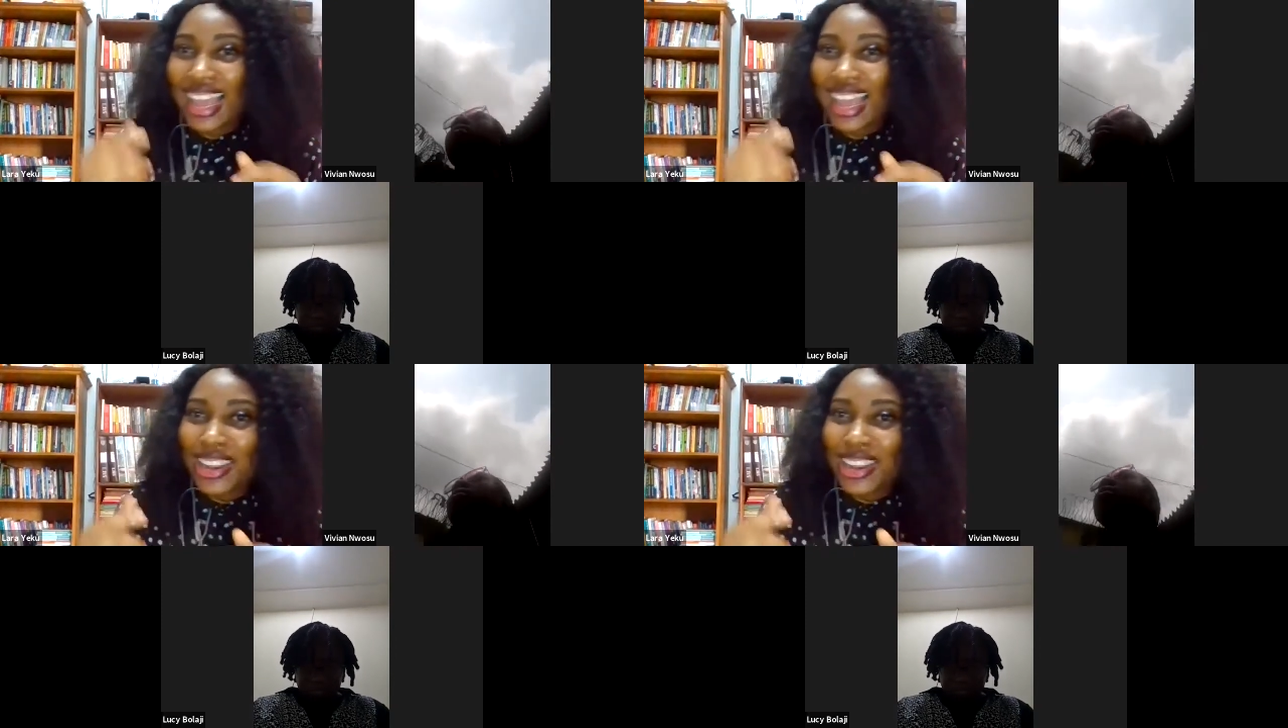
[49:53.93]

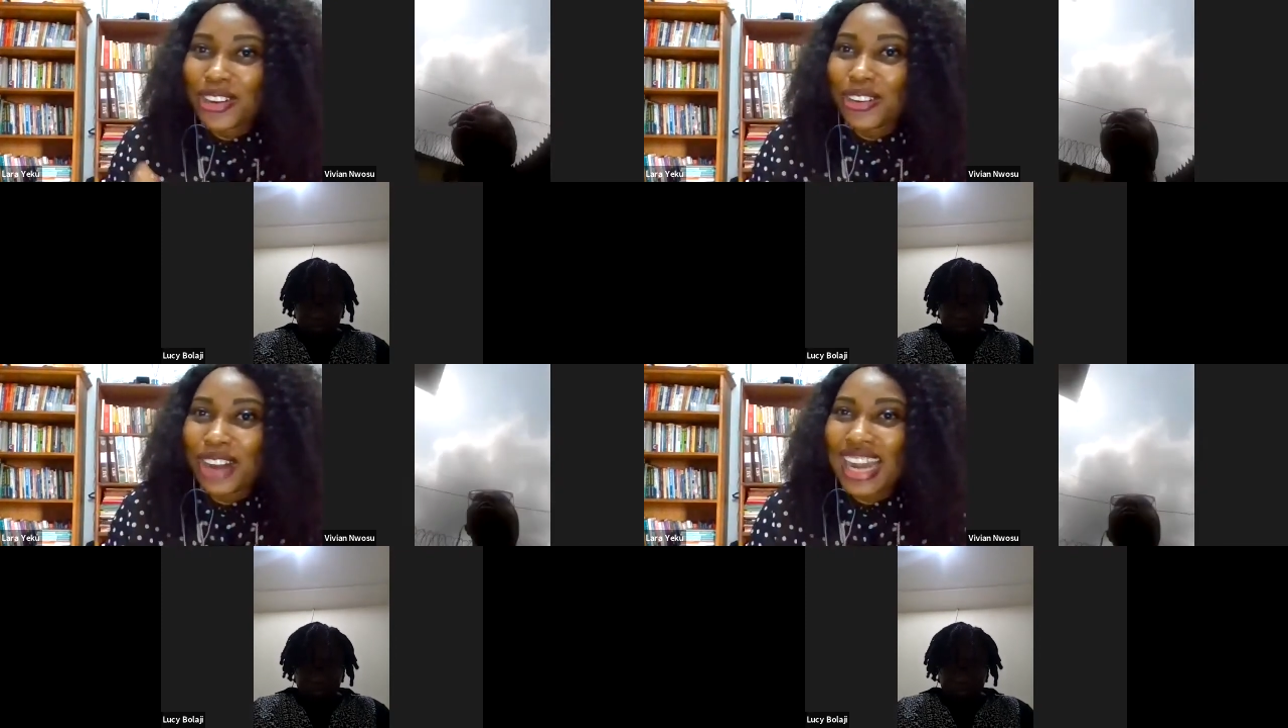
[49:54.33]
you
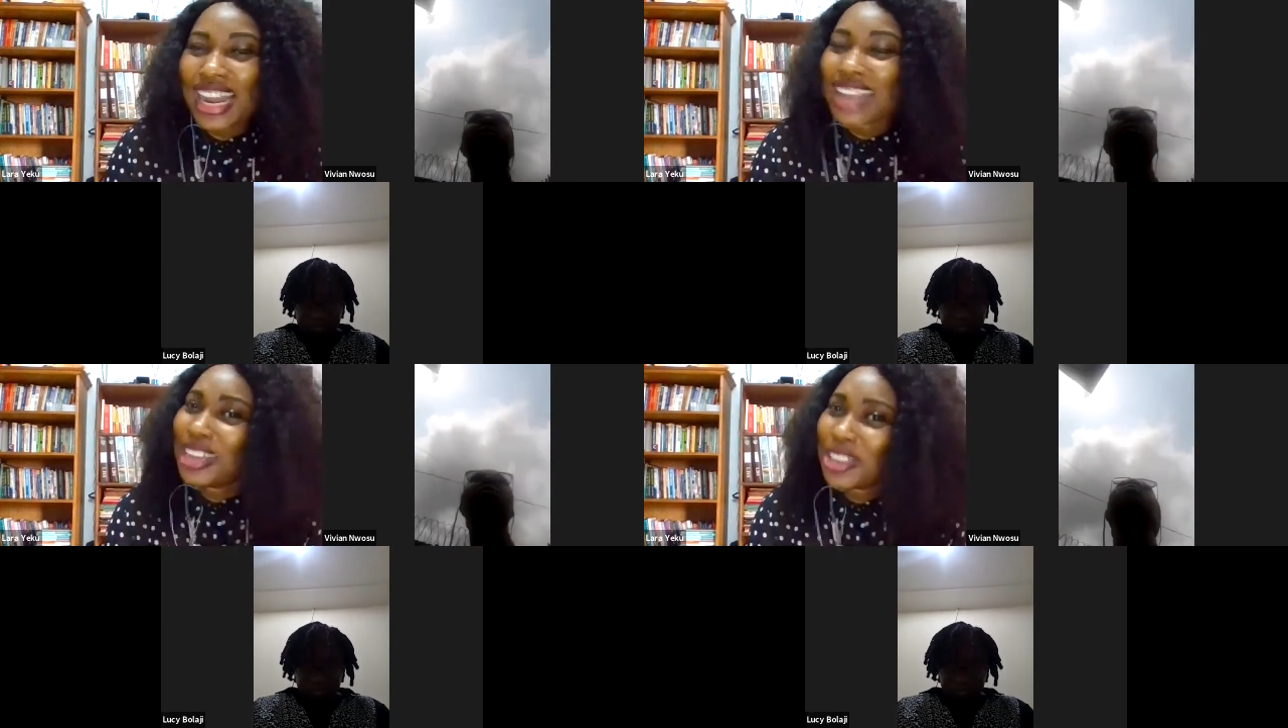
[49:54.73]
know. And
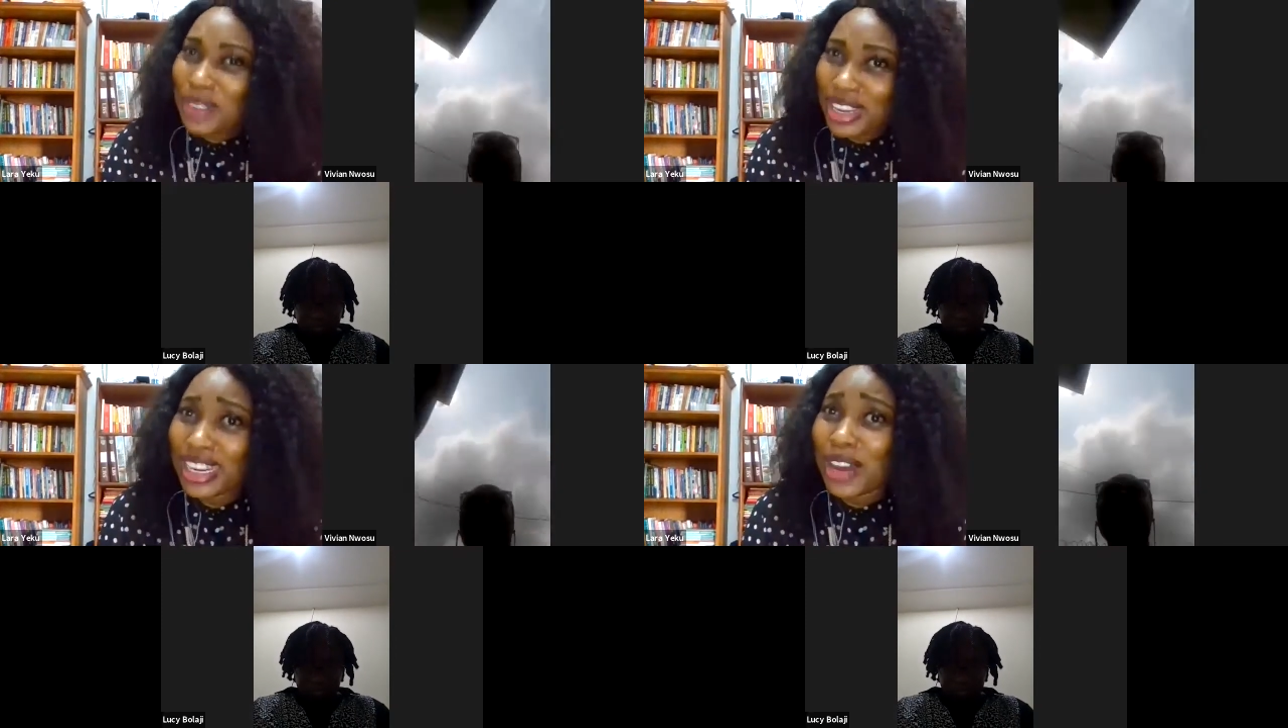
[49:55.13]
I said to
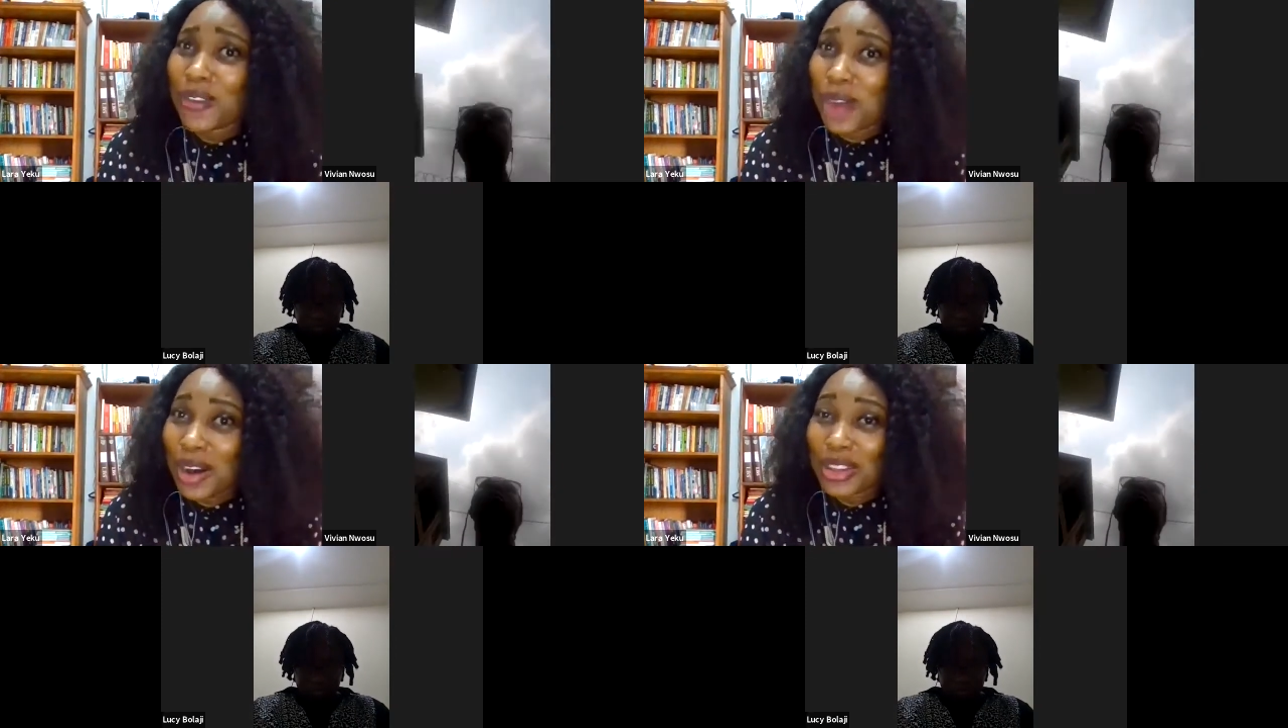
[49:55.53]
myself, oh, wow,